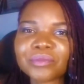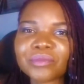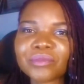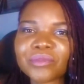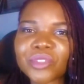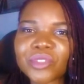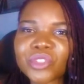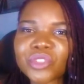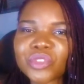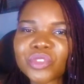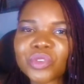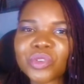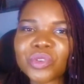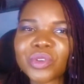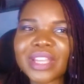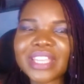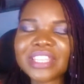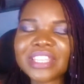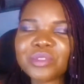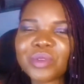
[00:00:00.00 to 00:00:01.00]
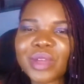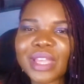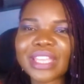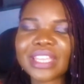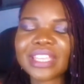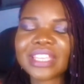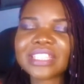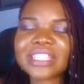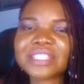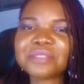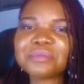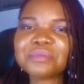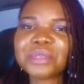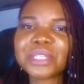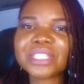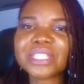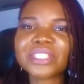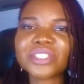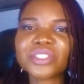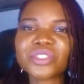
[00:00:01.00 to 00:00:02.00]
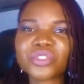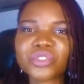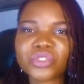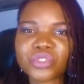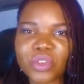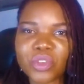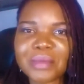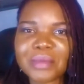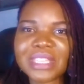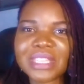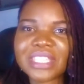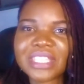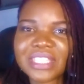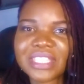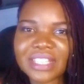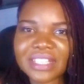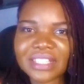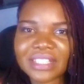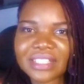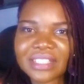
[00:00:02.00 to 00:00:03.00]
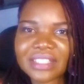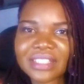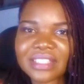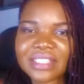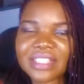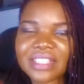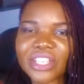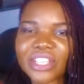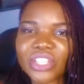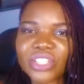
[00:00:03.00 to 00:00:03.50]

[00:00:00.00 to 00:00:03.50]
So anyway, it's been so many years.